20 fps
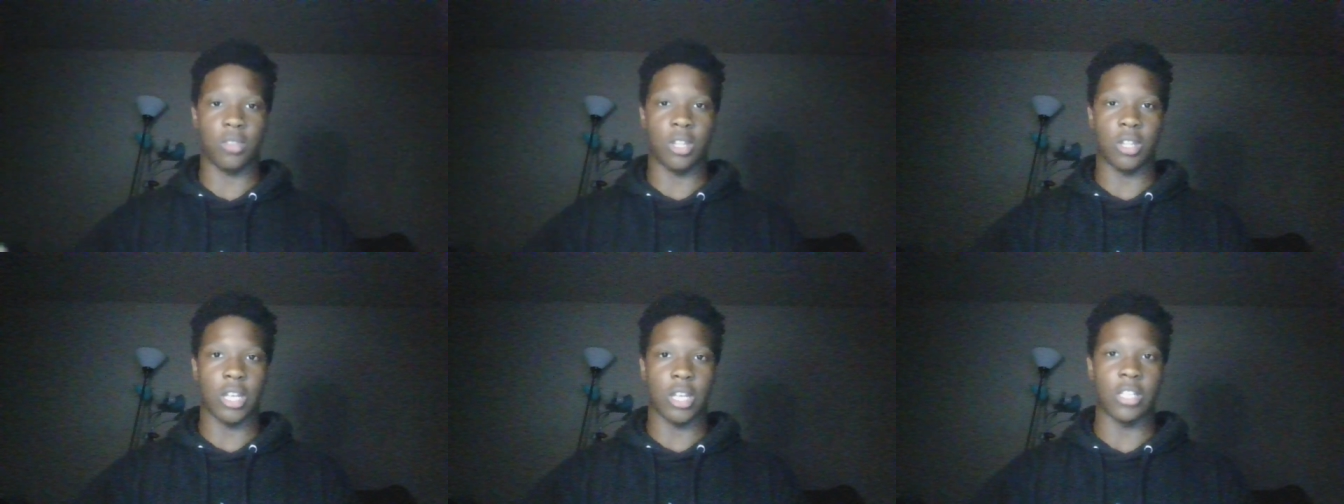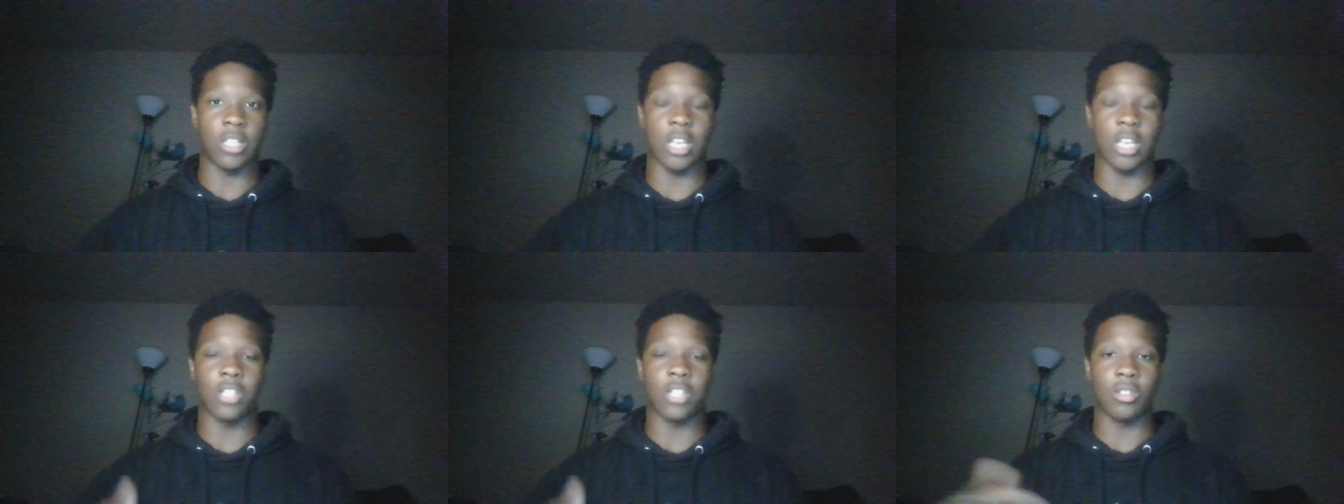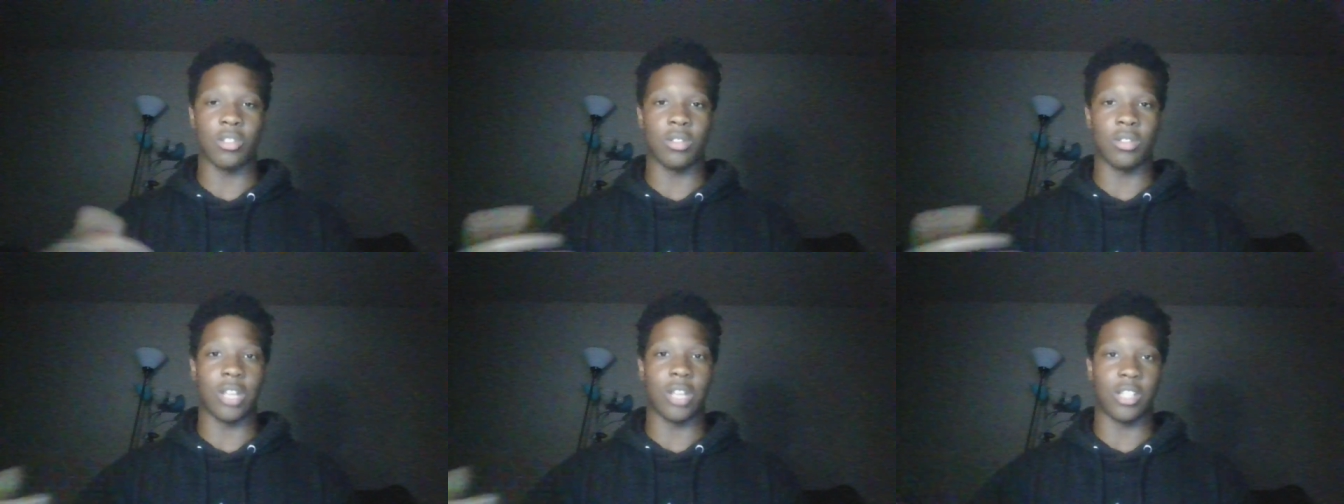it is
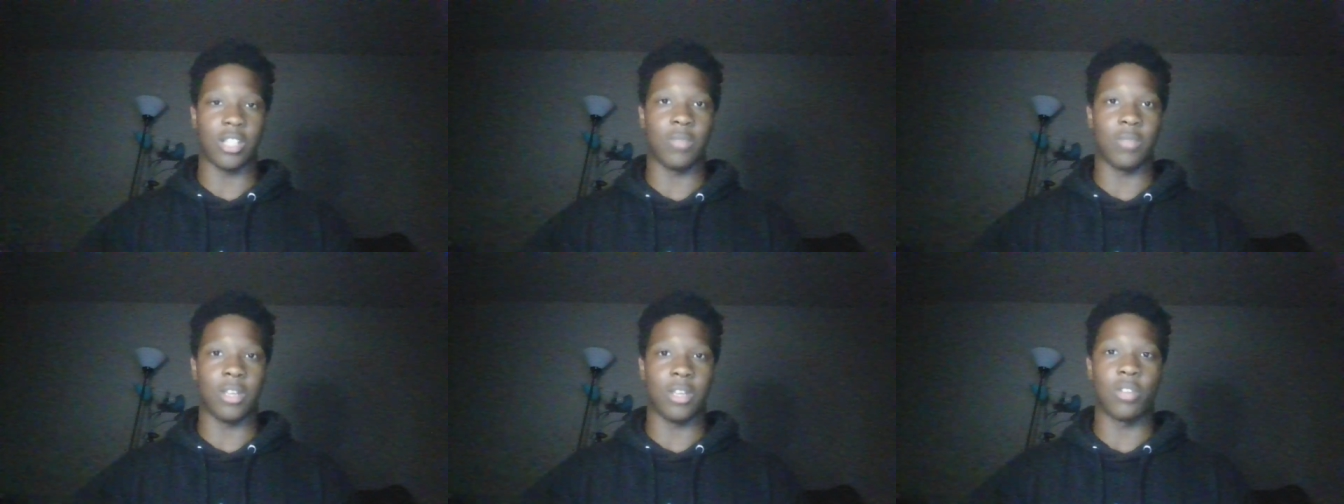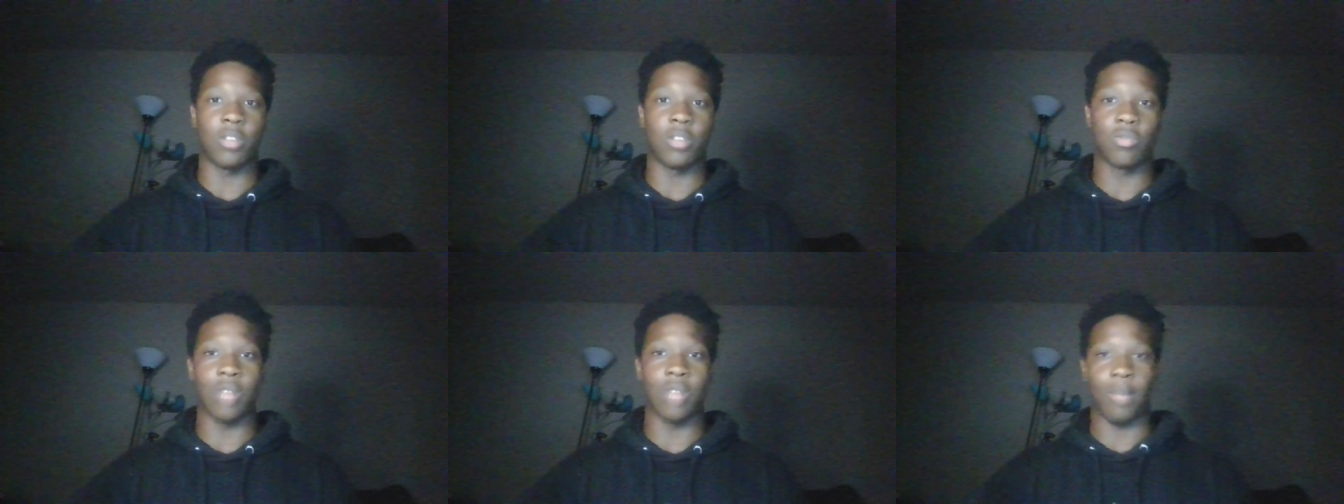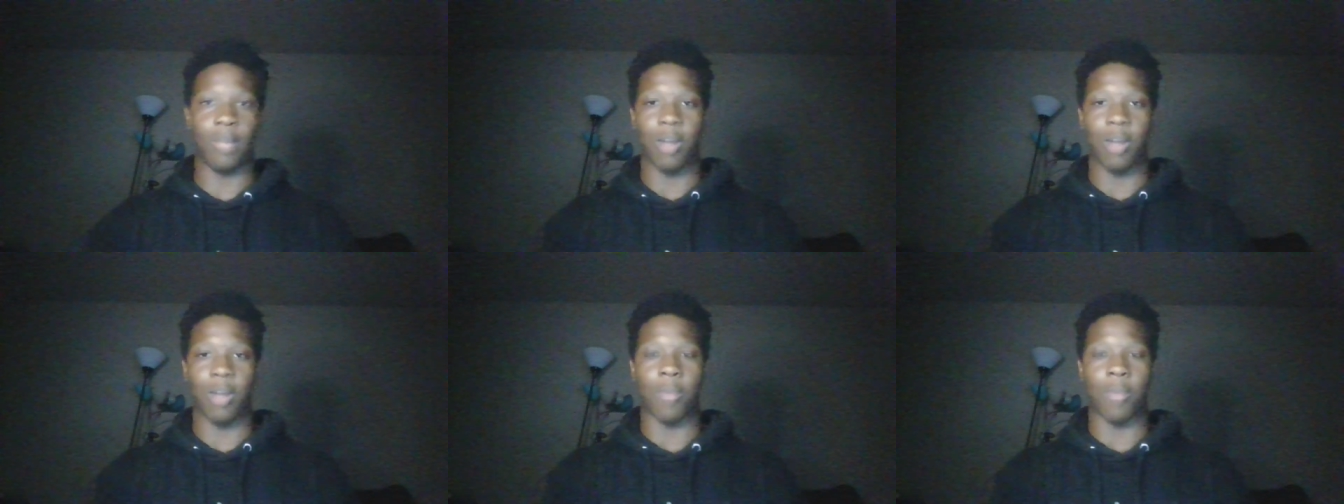like to be
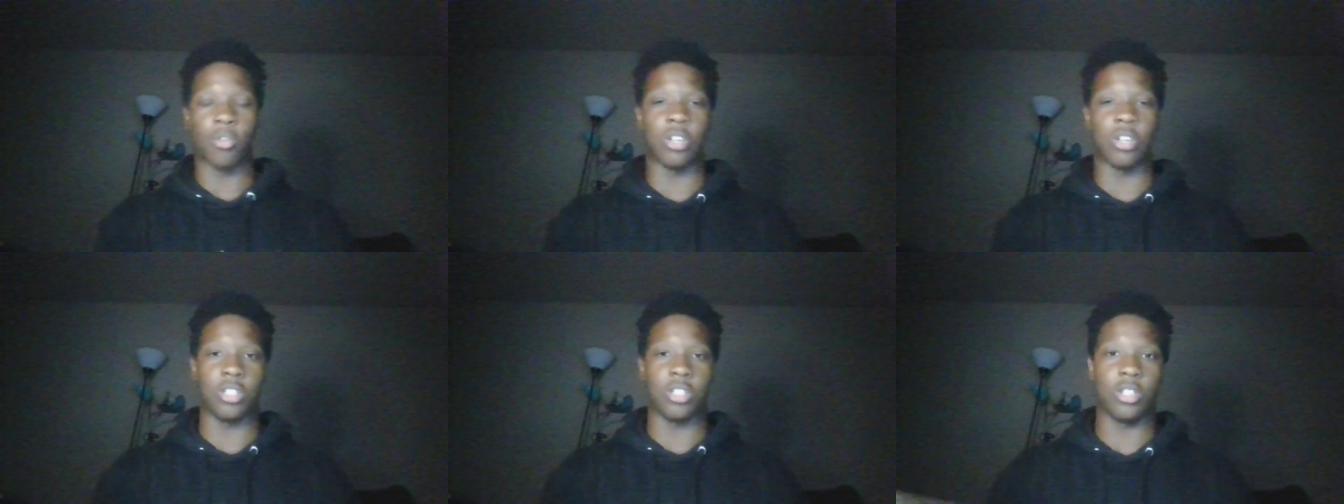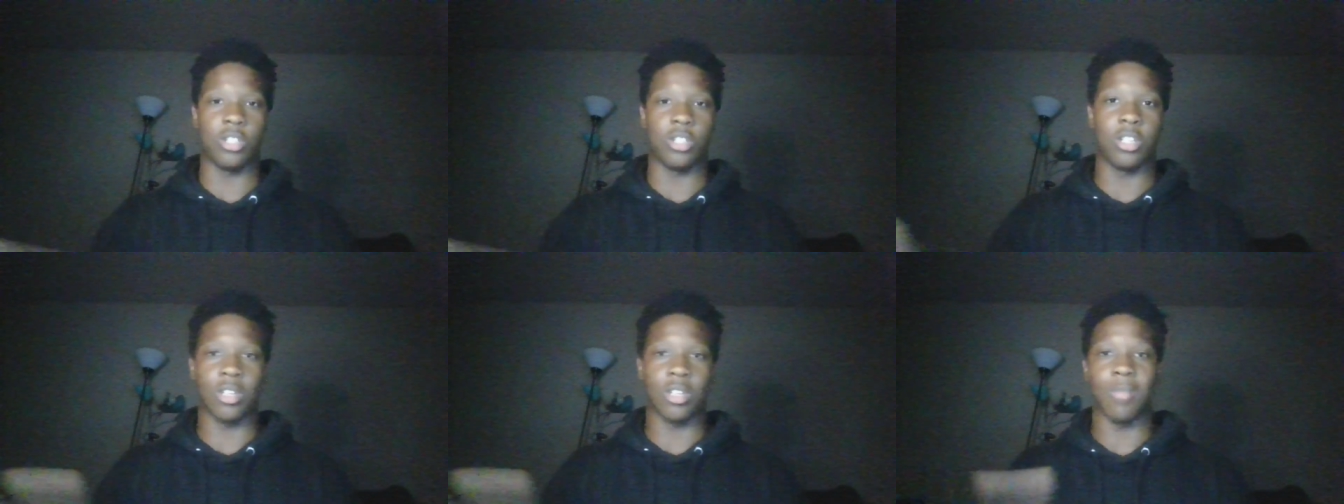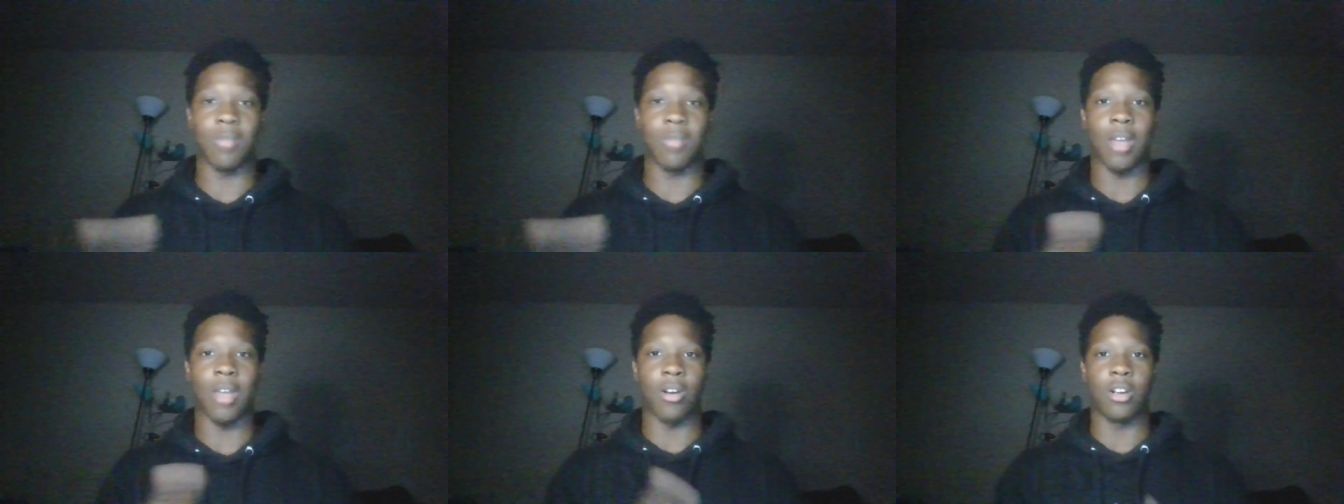like proper Christian, you need to get
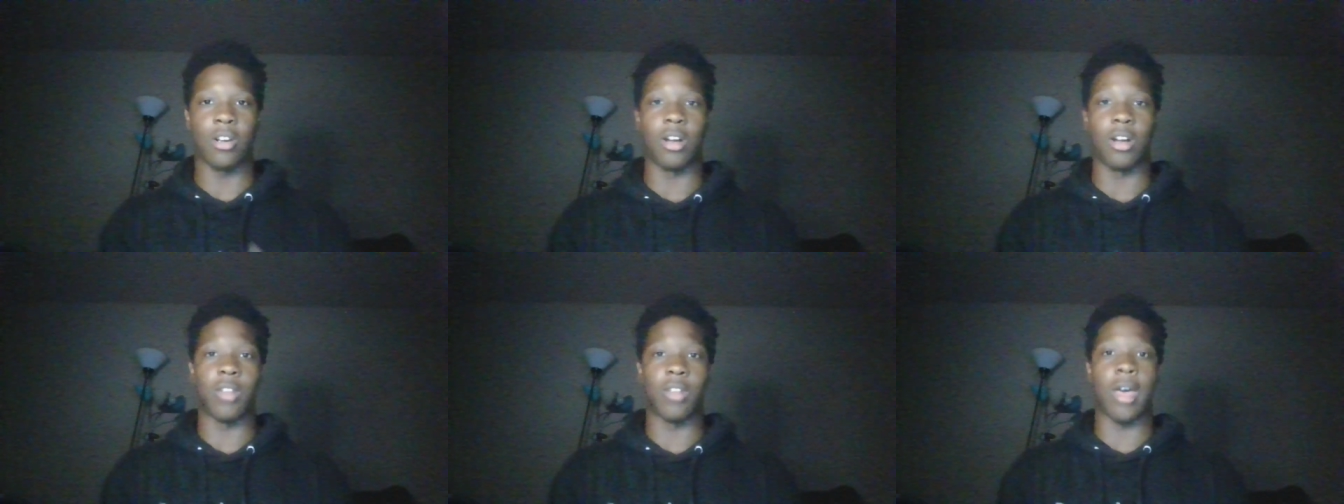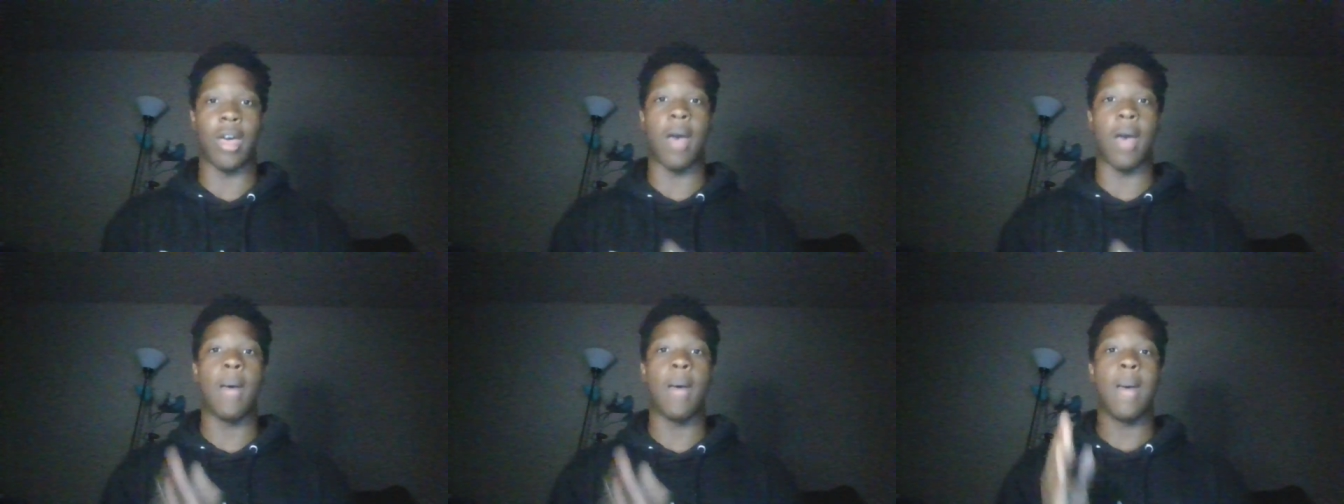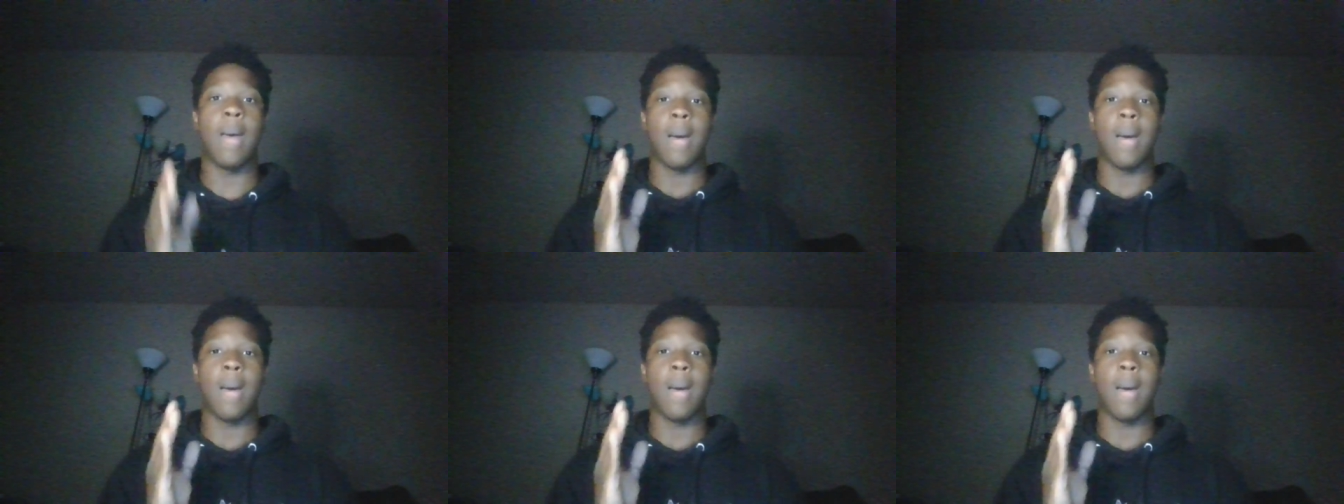married and all that.